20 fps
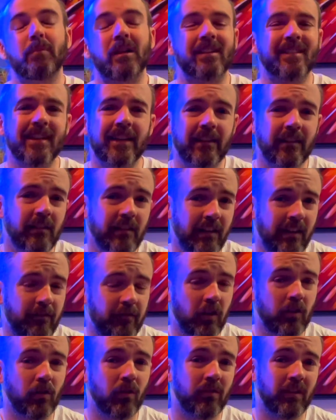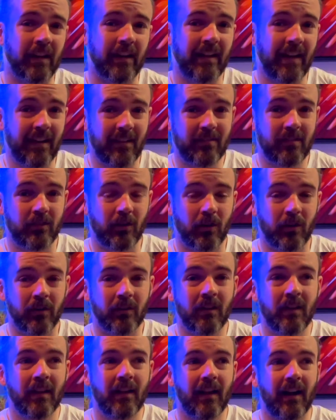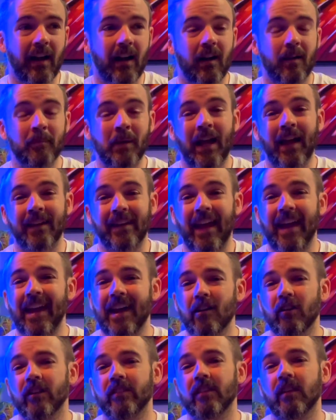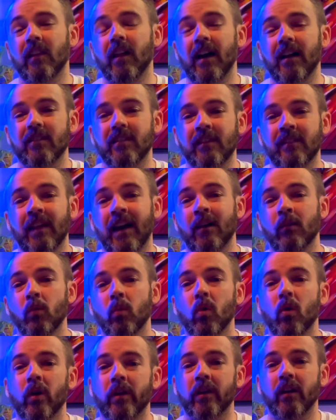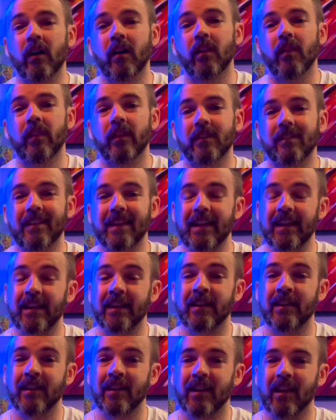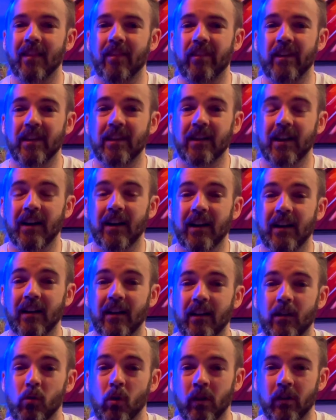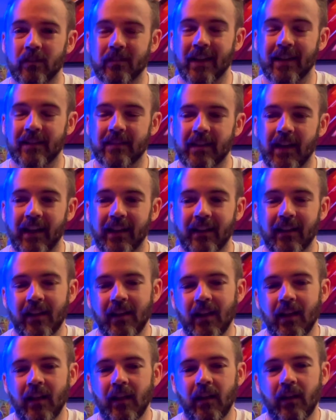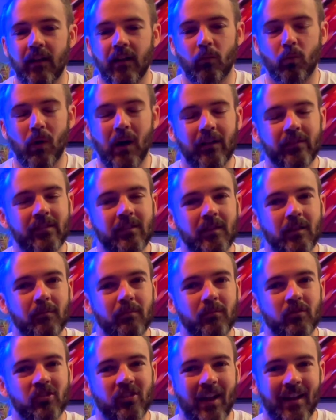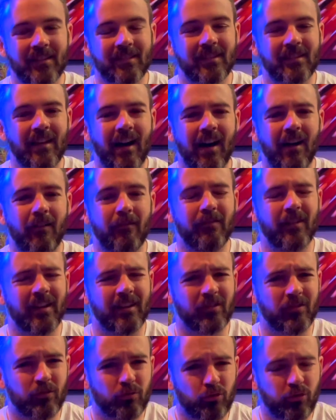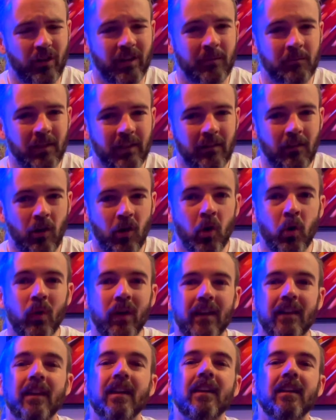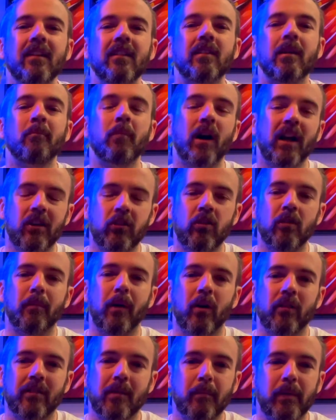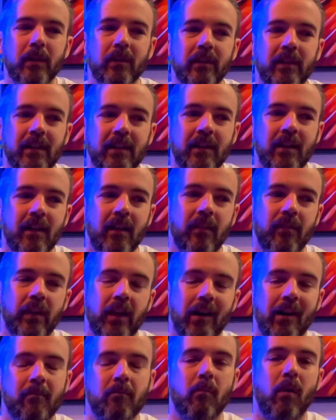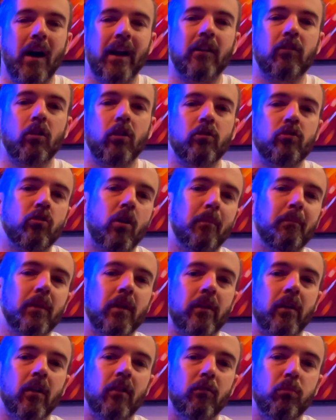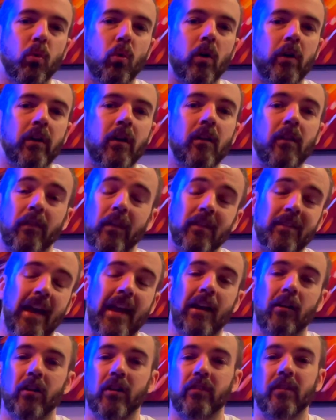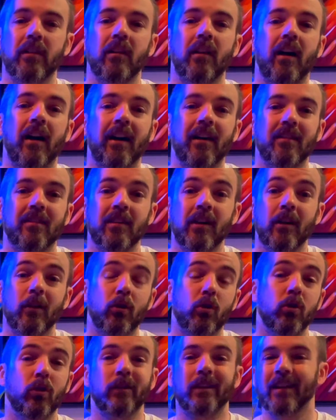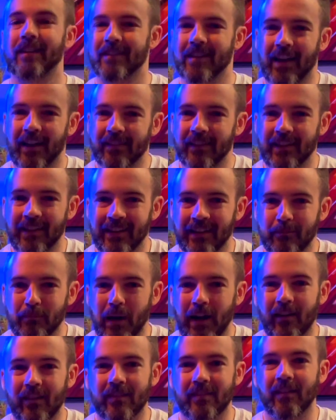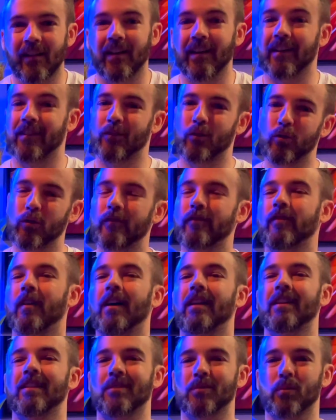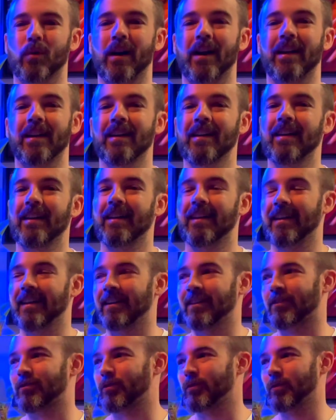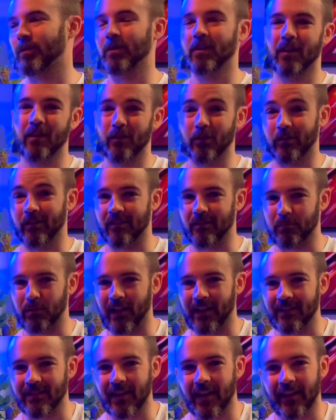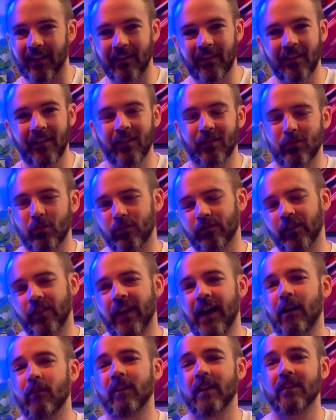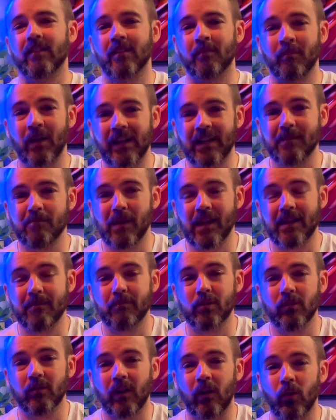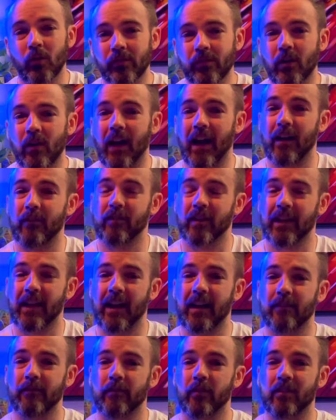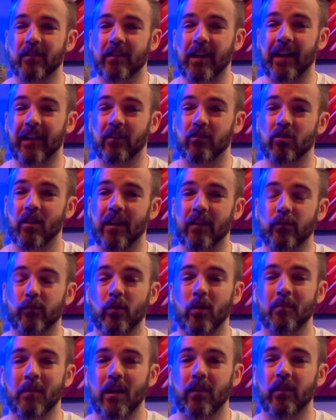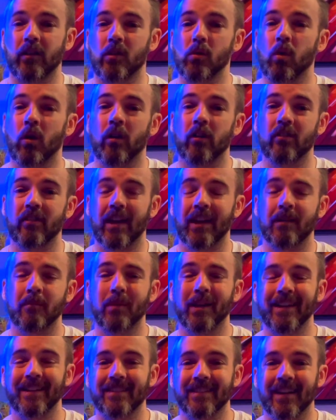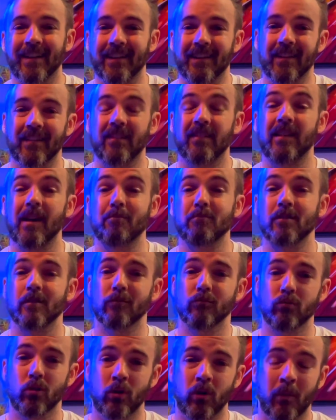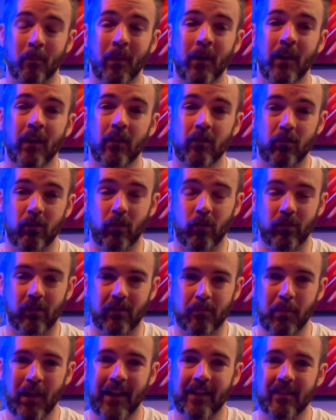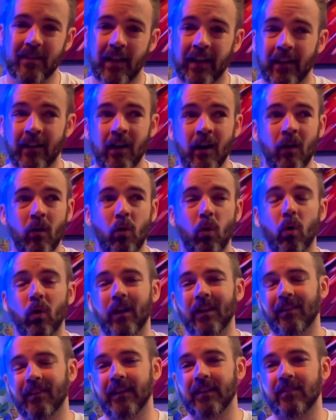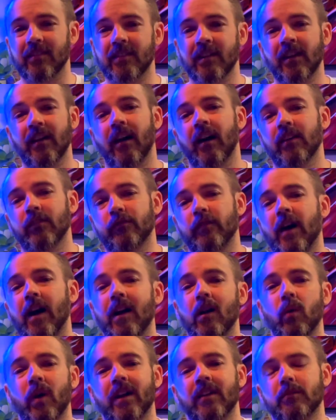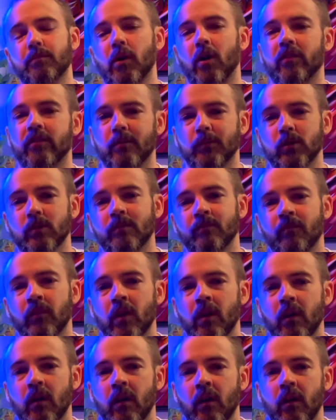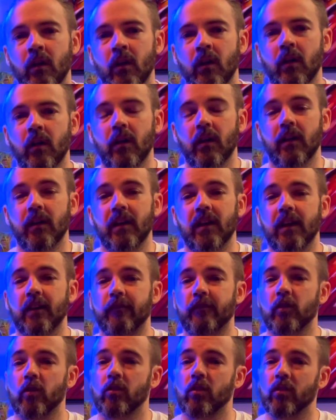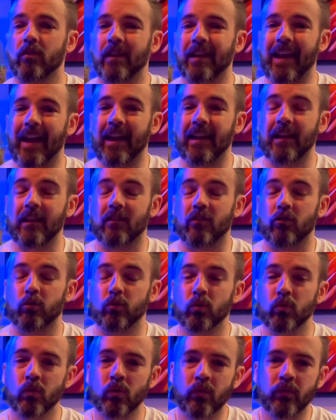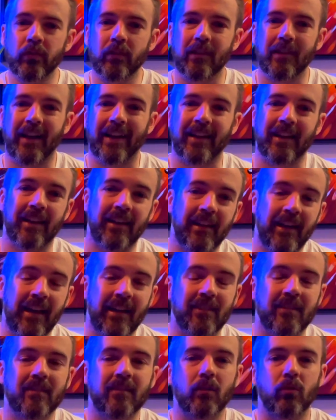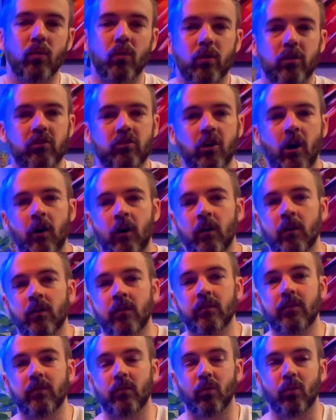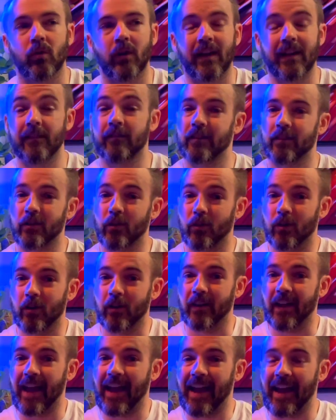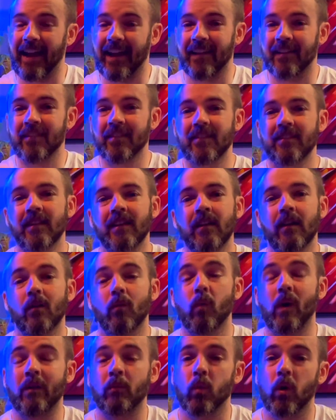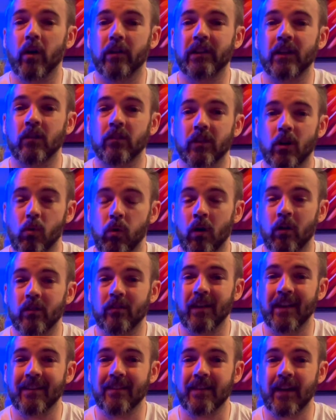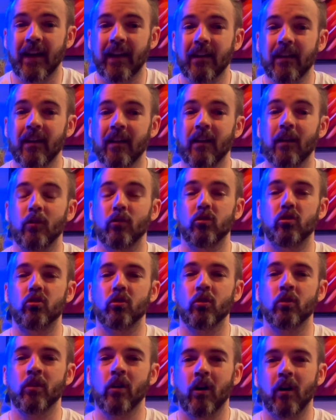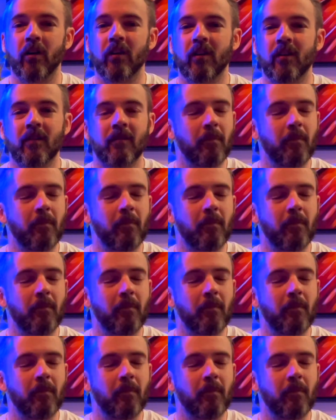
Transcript: particularly if you're using an air stone, and aerosolizing that water that's in the quarantine tank. Whilst the chances are extremely low, it is a minute possibility that a micro droplet of water that's aerosolized could contain the ick parasite and could find its way into your display tank. So for that reason, many people also advocate for tank transfer method quarantine being done in a separate room to your display tank, or at least as far away as possible. If you're using any tools like nets or tongs or even your own hands when working on the quarantine tank, do not